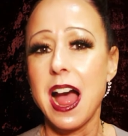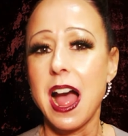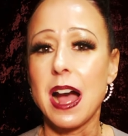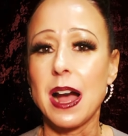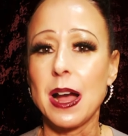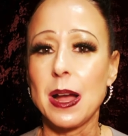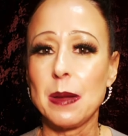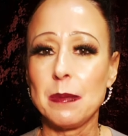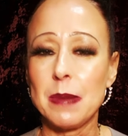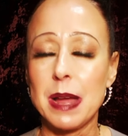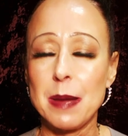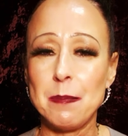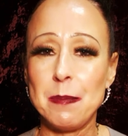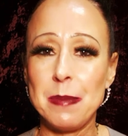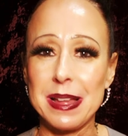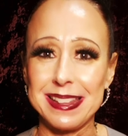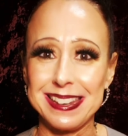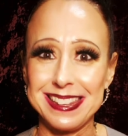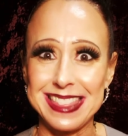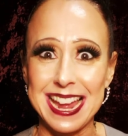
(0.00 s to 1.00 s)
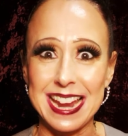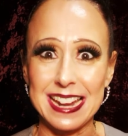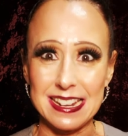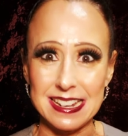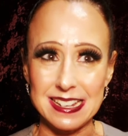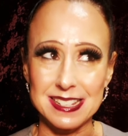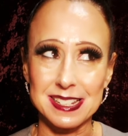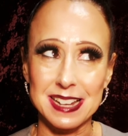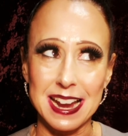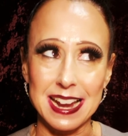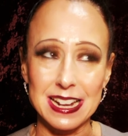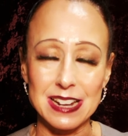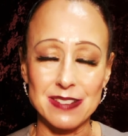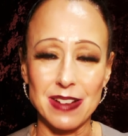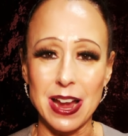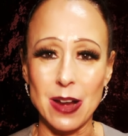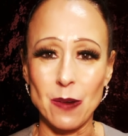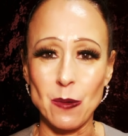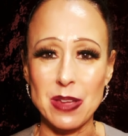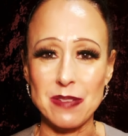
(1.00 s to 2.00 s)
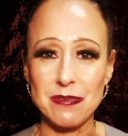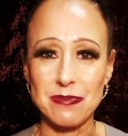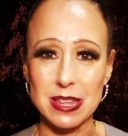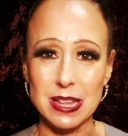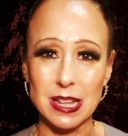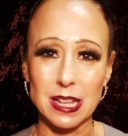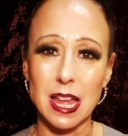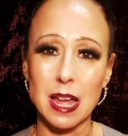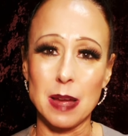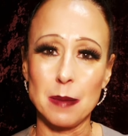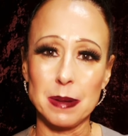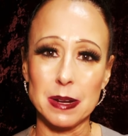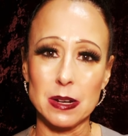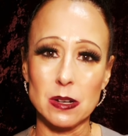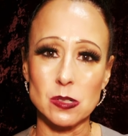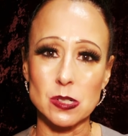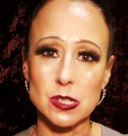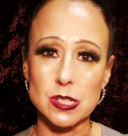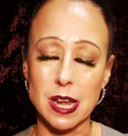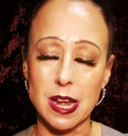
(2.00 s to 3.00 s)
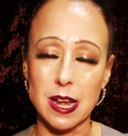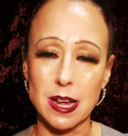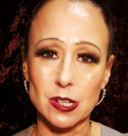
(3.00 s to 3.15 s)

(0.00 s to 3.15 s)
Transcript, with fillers: But that is kind of how I feel about